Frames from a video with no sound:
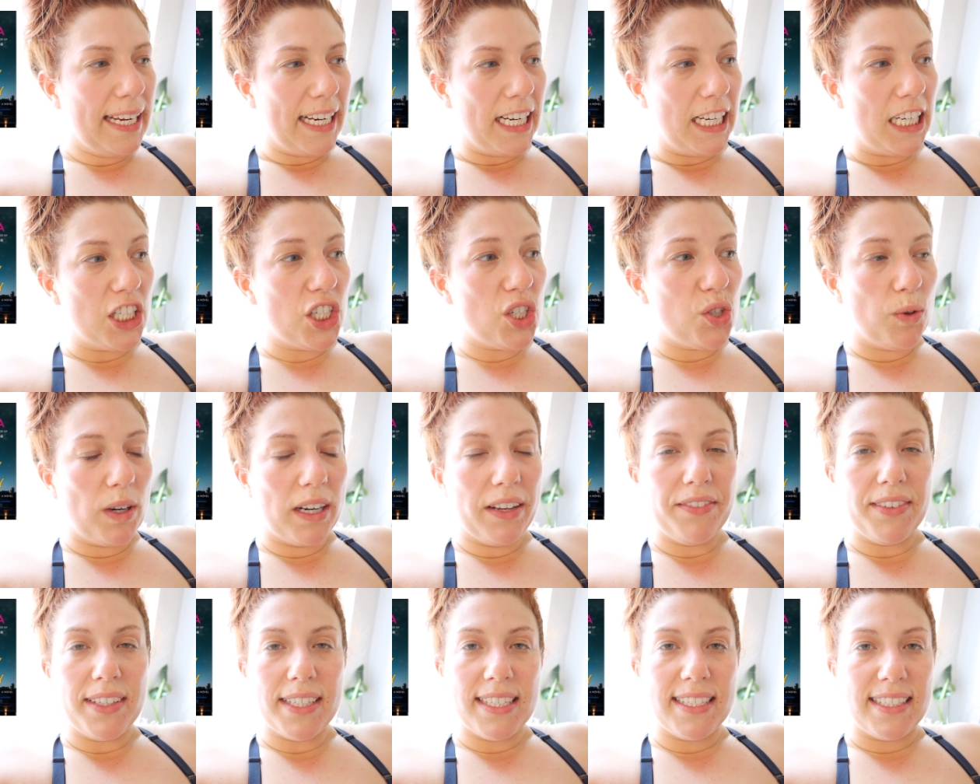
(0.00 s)
Each one
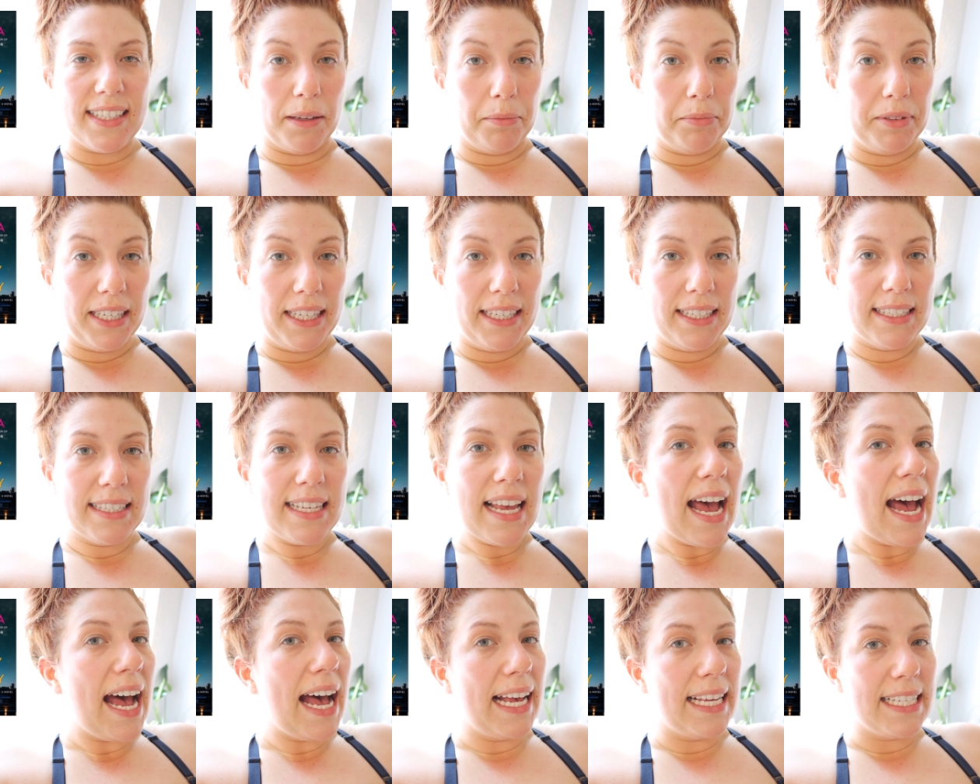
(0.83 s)
of these siblings
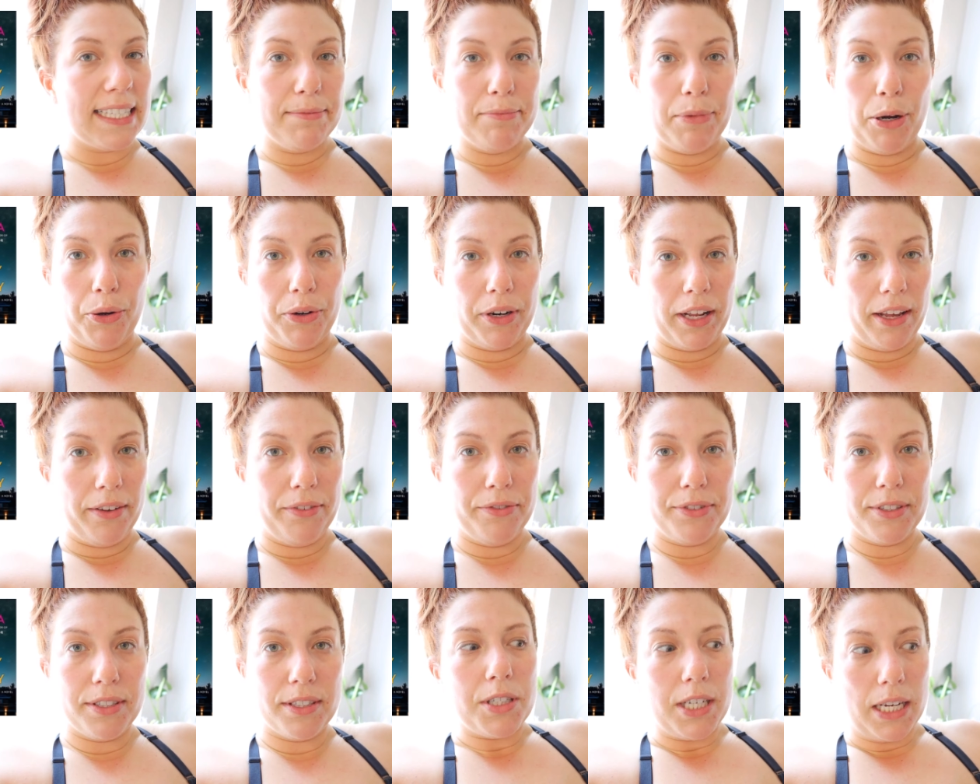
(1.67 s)
has
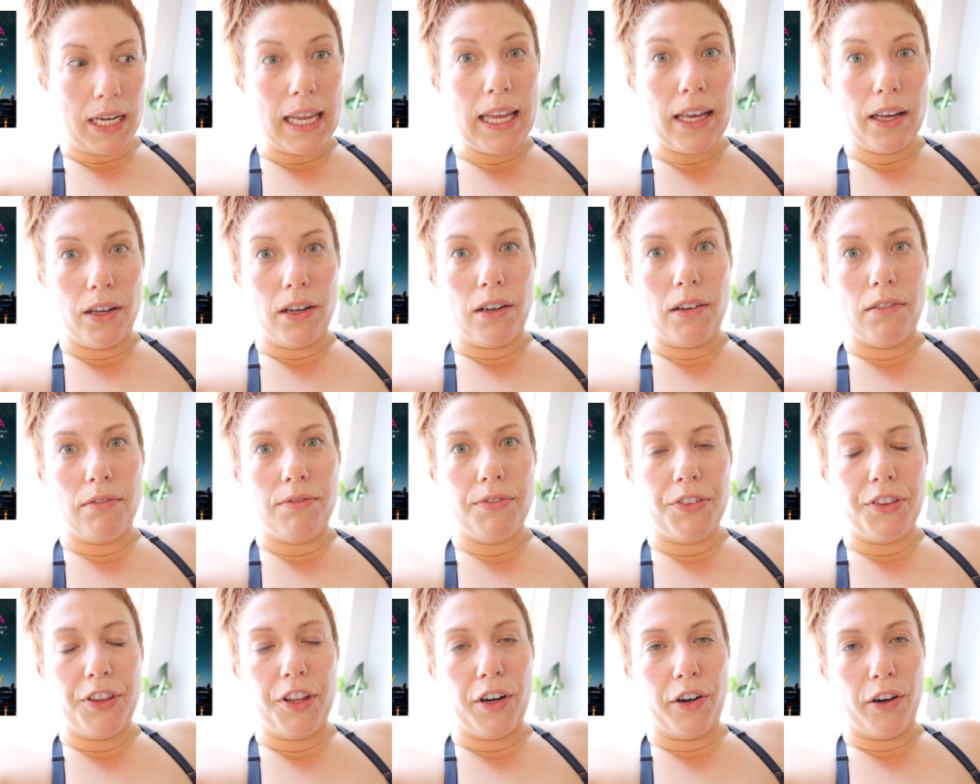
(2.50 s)
motives to kill
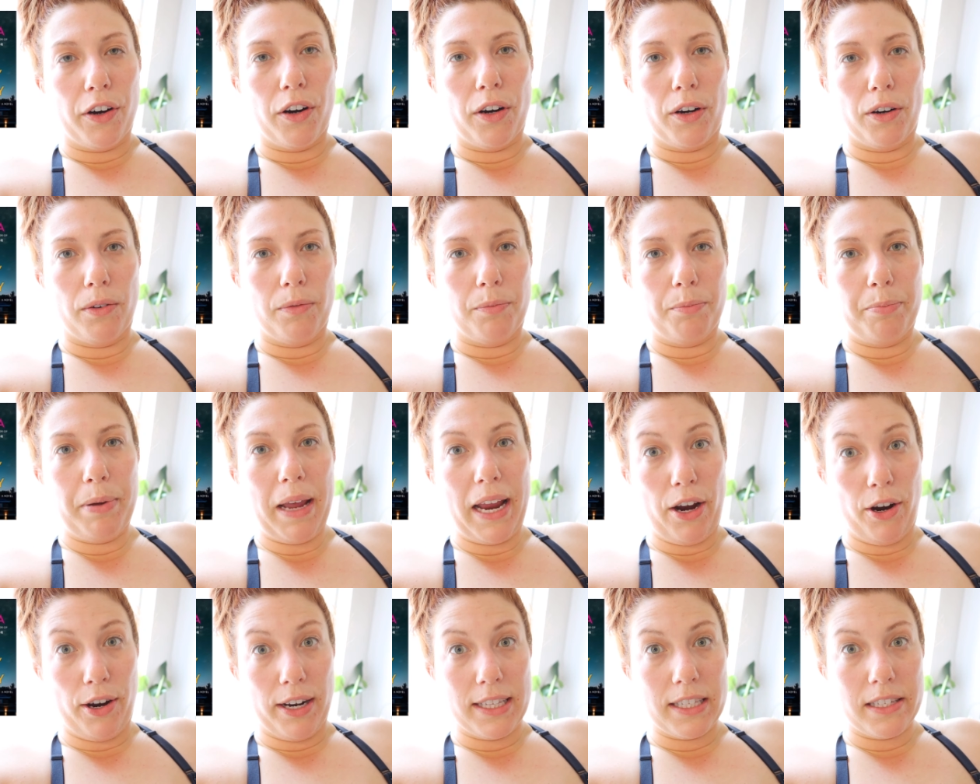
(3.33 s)
their
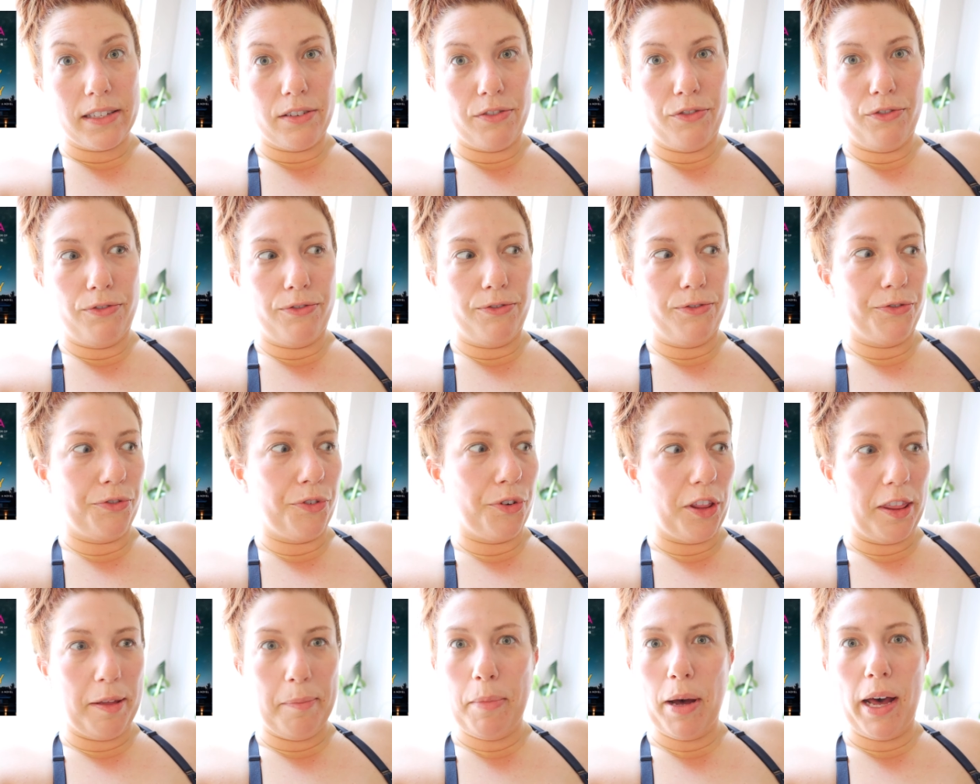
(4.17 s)
parents
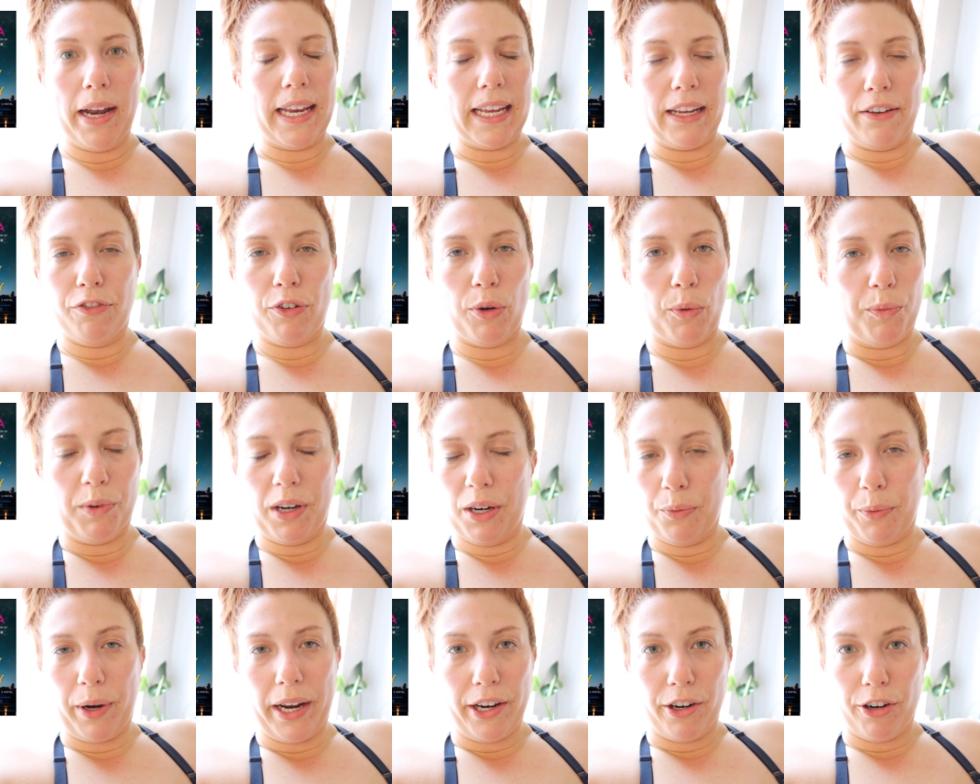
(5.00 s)
for the money for
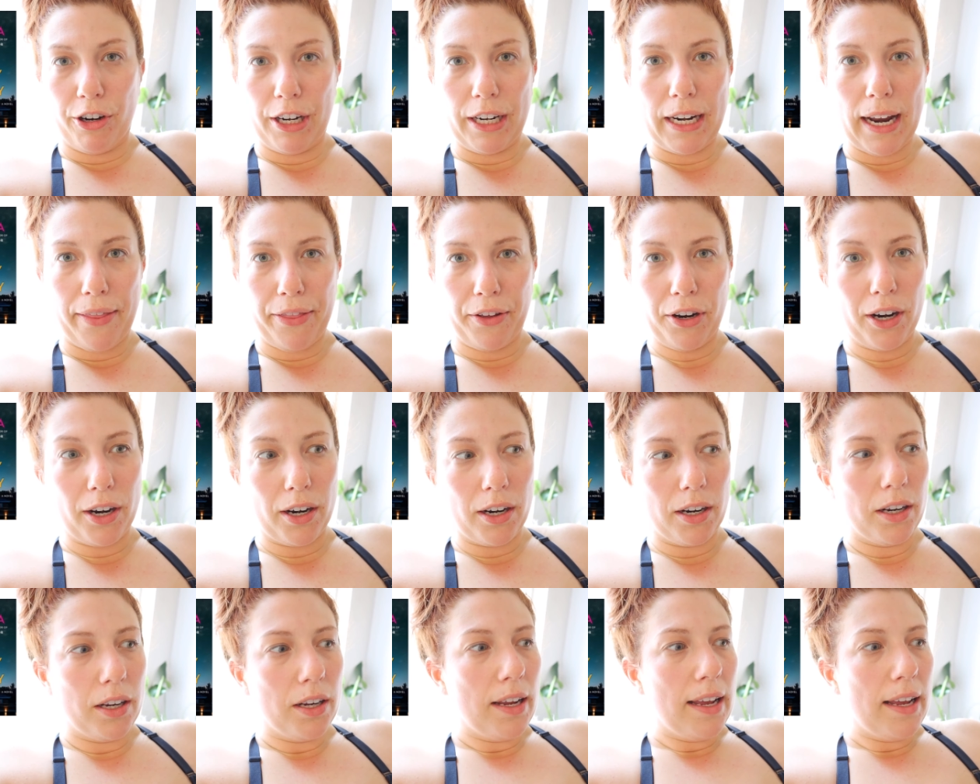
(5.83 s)
one way or another.